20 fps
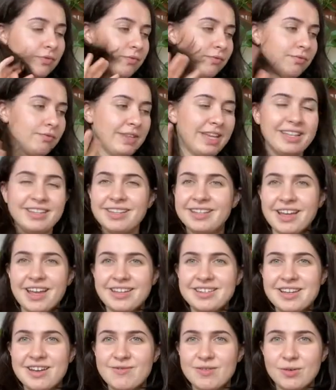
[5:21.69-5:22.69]
Then I
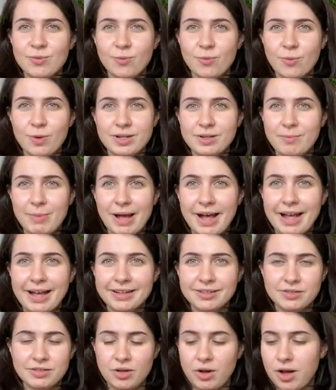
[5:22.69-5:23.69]
never went
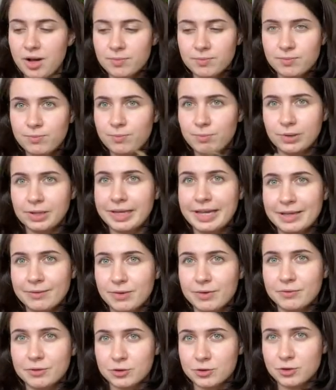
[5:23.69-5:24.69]
back, so I'm playing
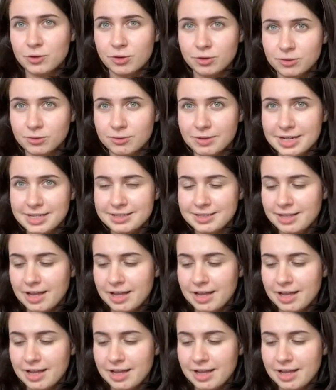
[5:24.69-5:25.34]
with a shoulder rest